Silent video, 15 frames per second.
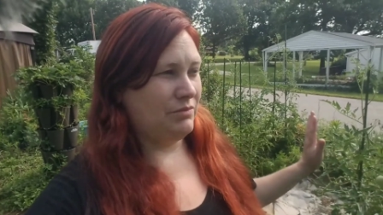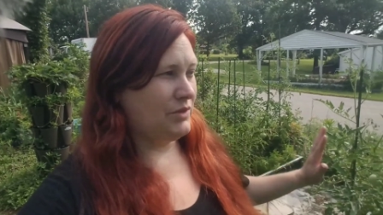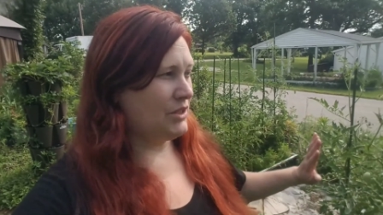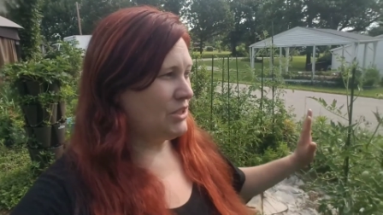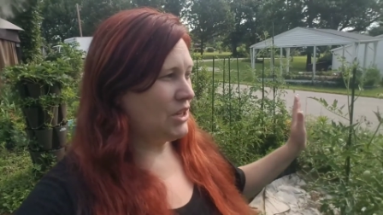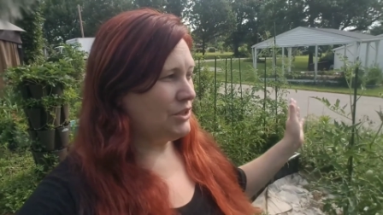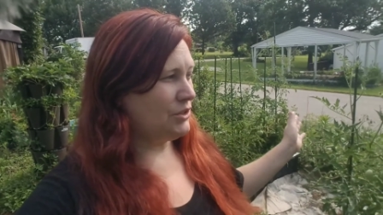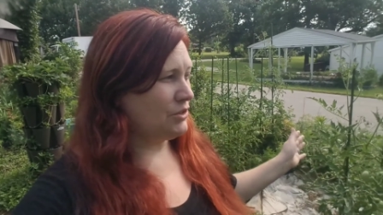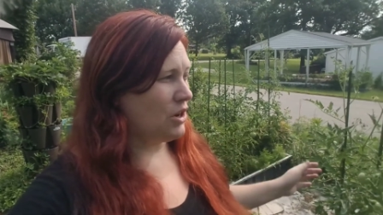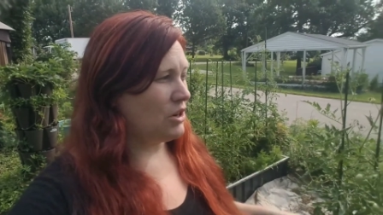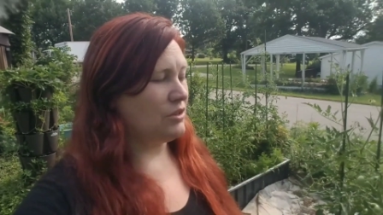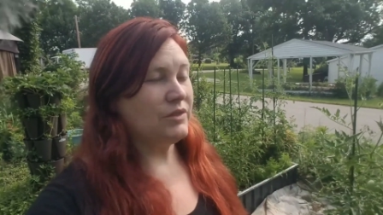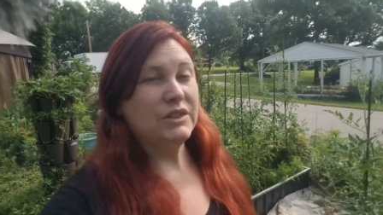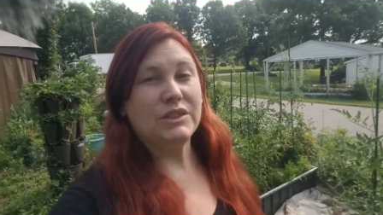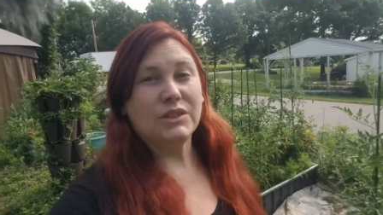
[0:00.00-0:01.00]
stunt your
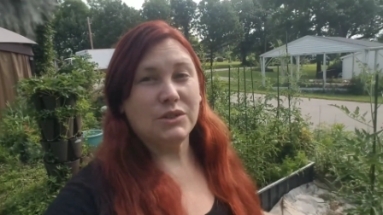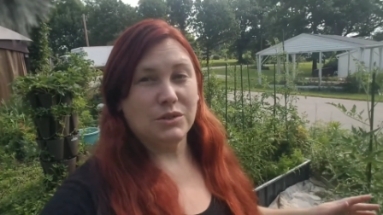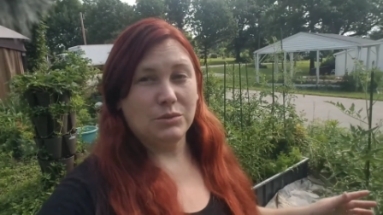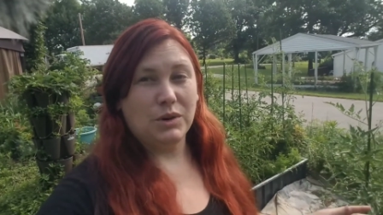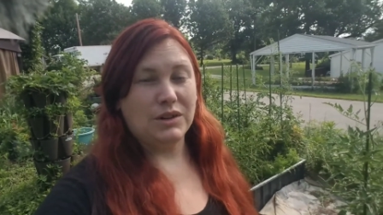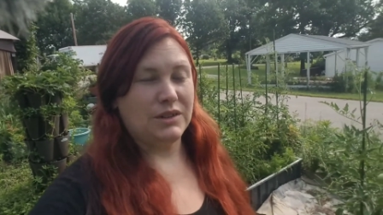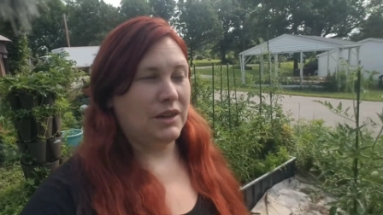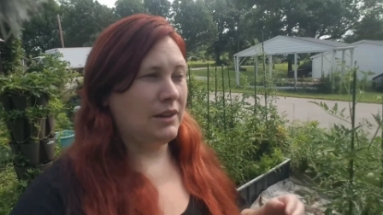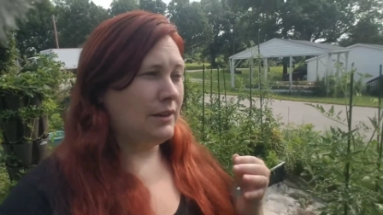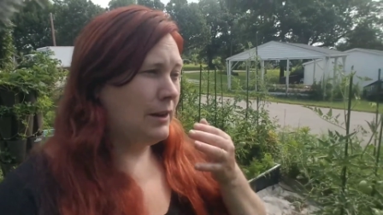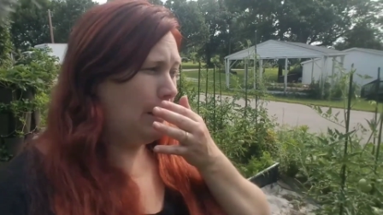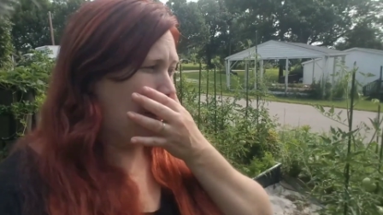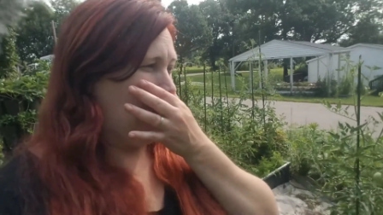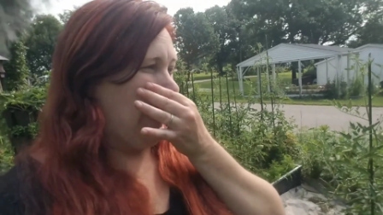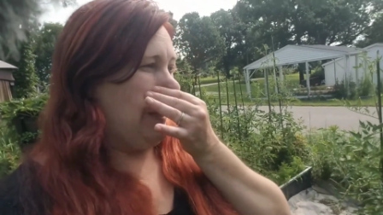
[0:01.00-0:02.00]
harvest or whatnot.
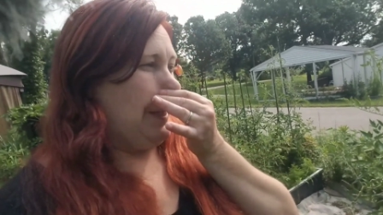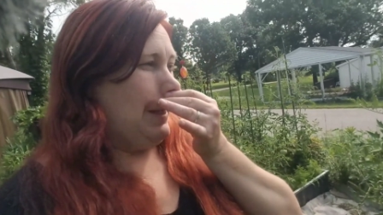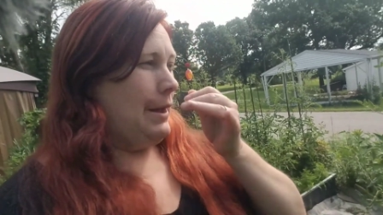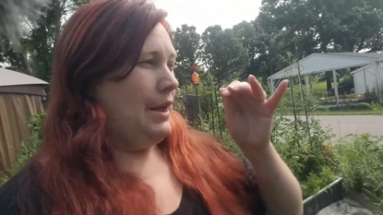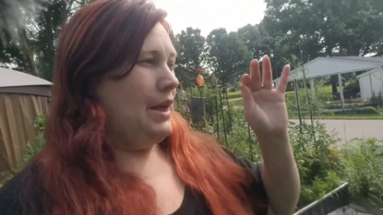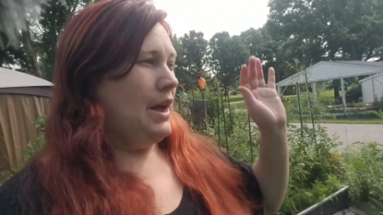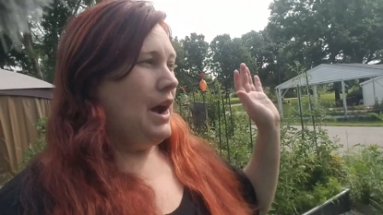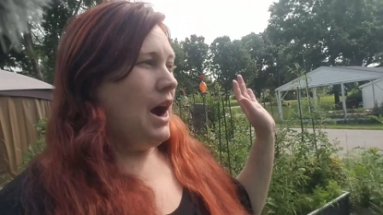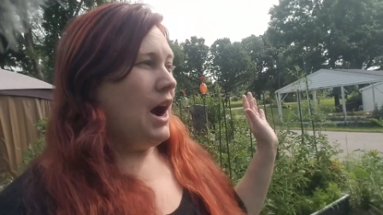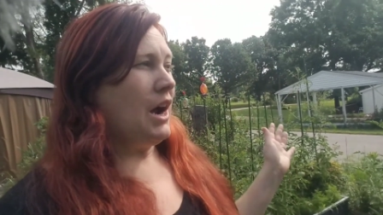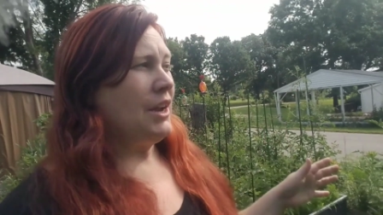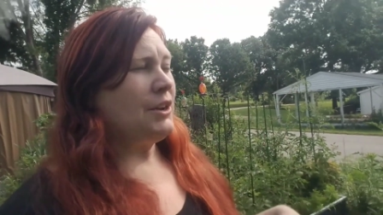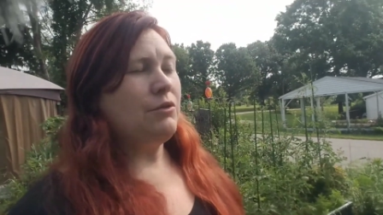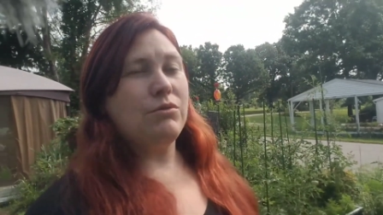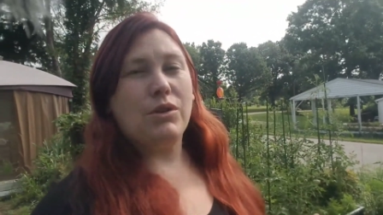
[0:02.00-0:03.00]

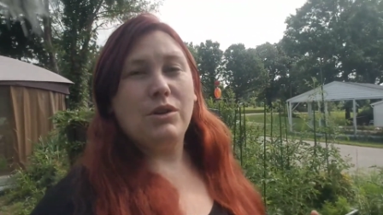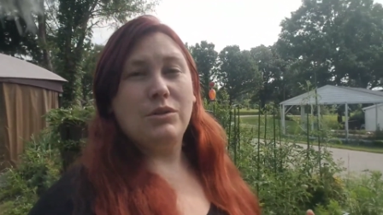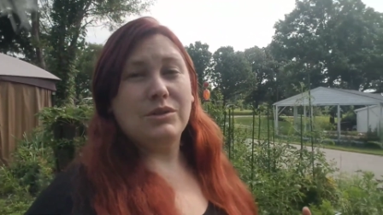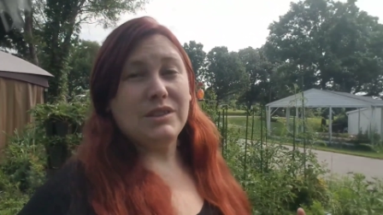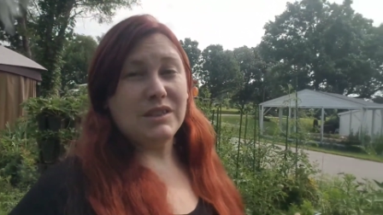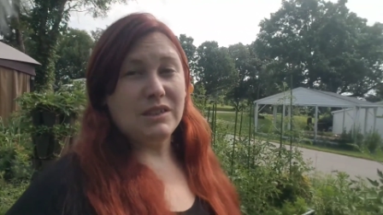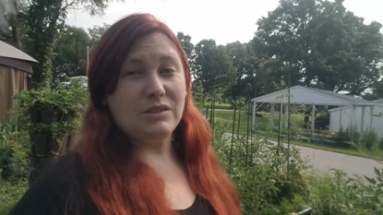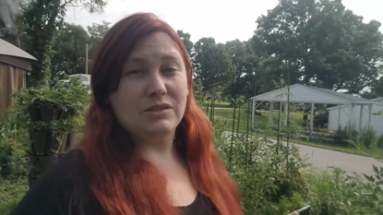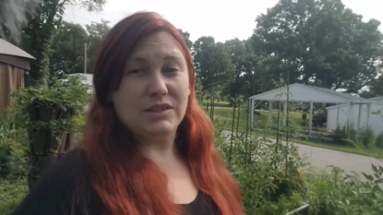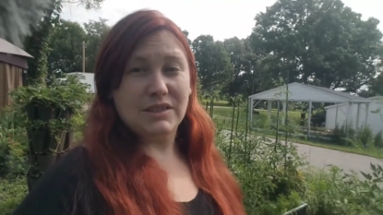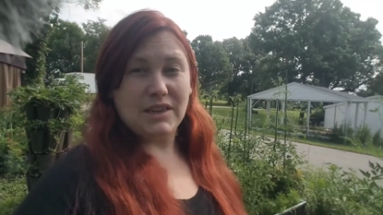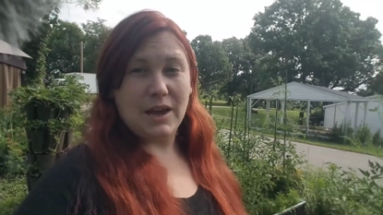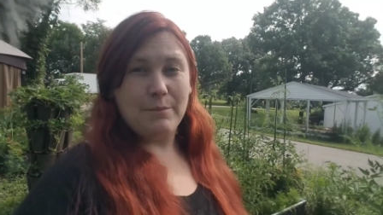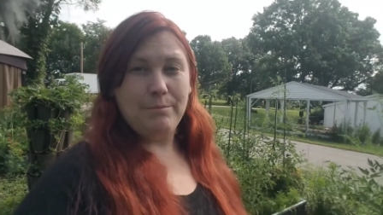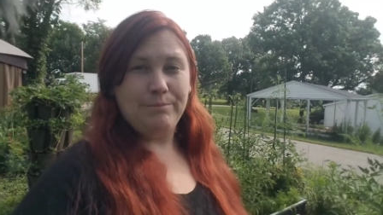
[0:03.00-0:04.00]
I grow single
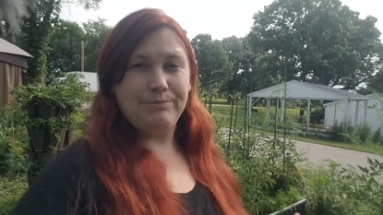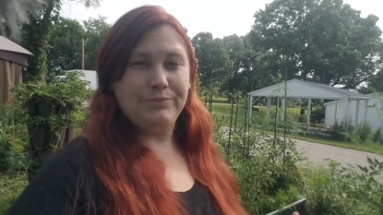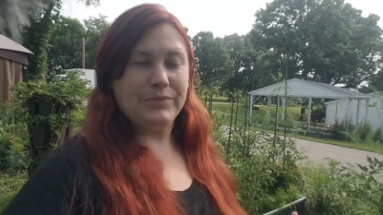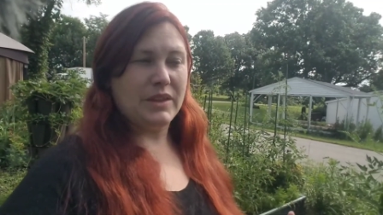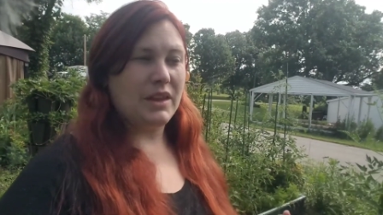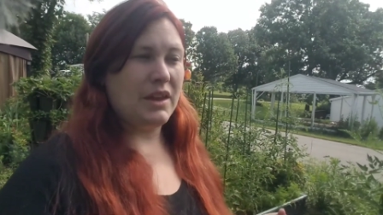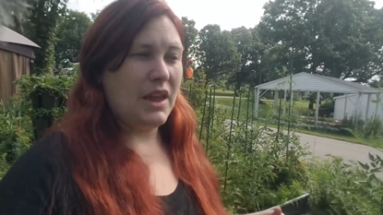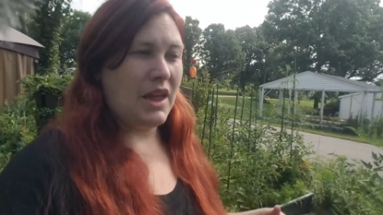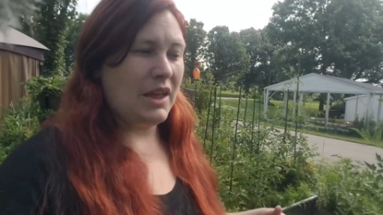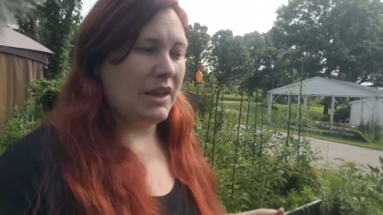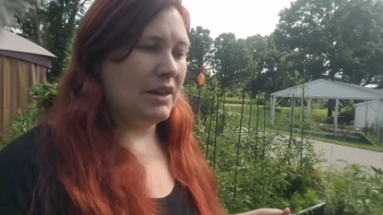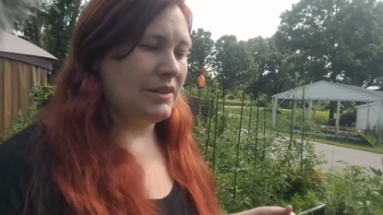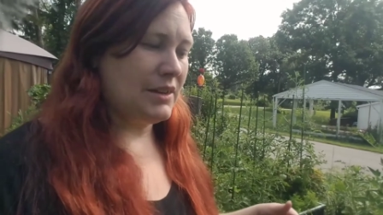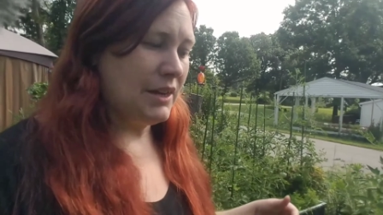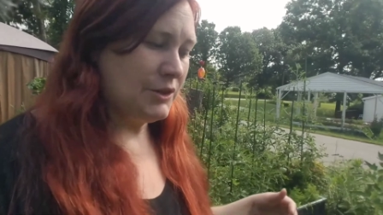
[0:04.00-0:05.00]
stem,
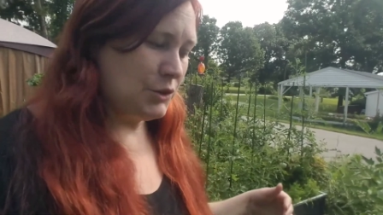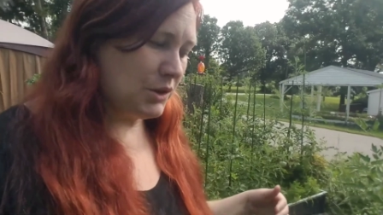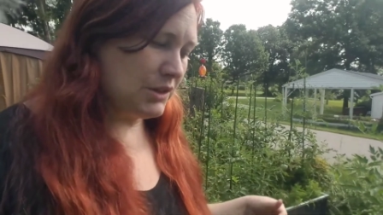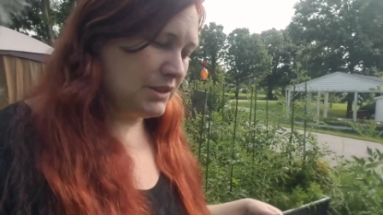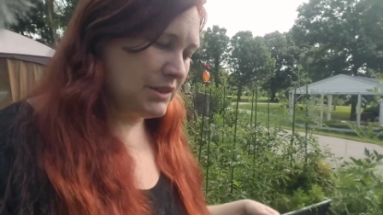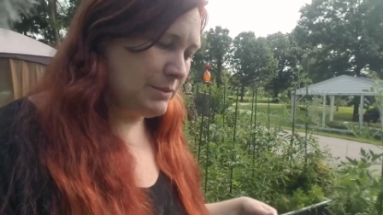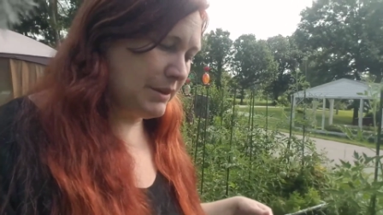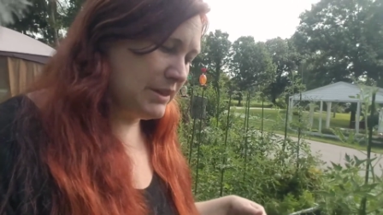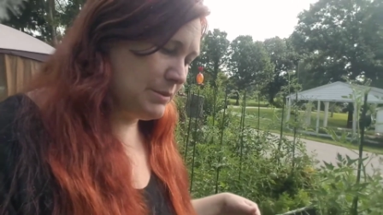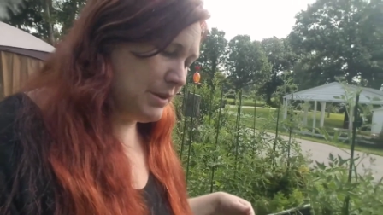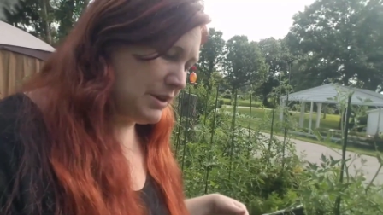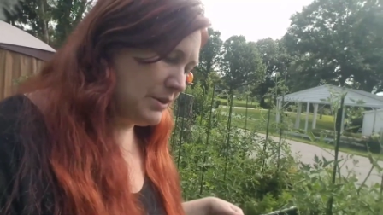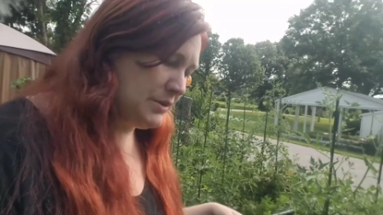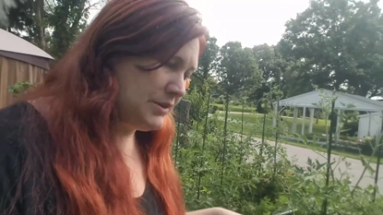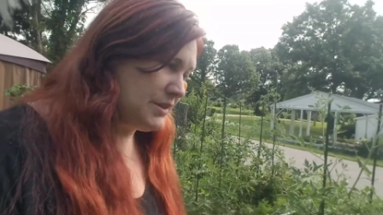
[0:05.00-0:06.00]
and I trellis my
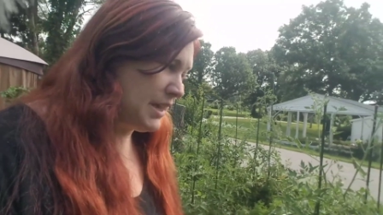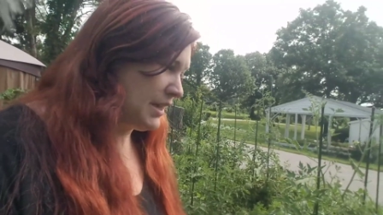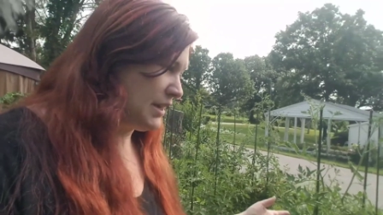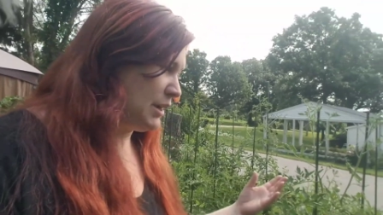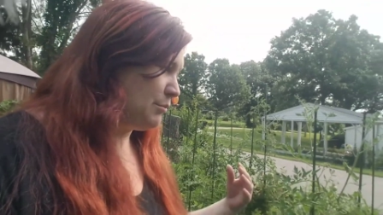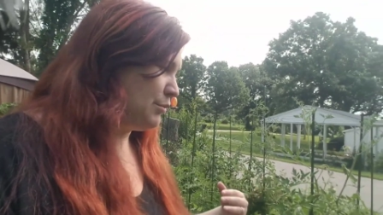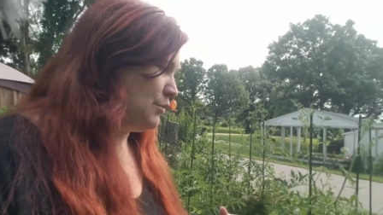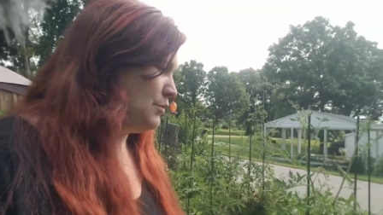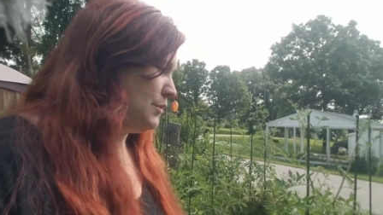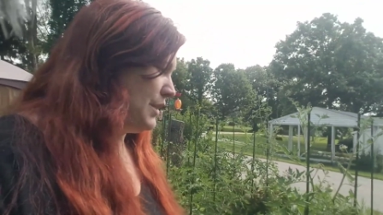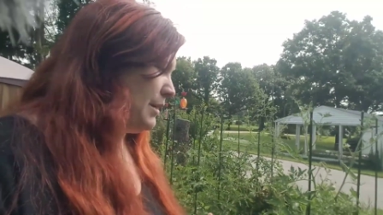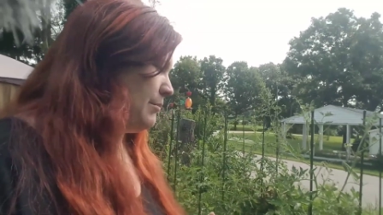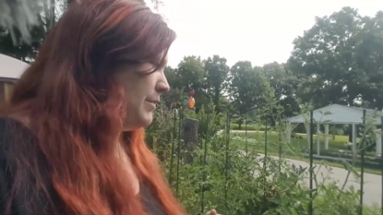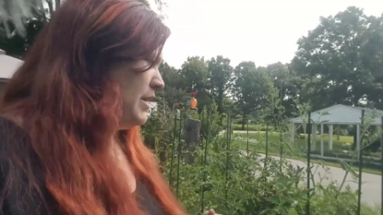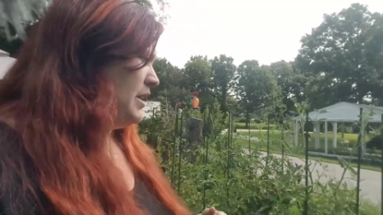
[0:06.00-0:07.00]
tomatoes and I prune
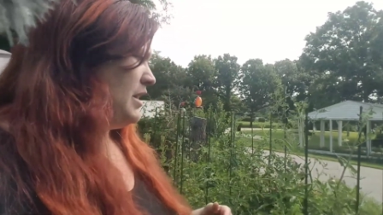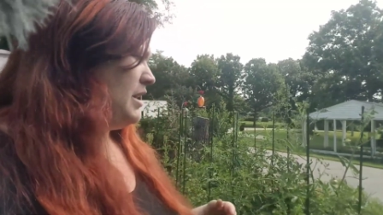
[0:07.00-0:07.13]
them,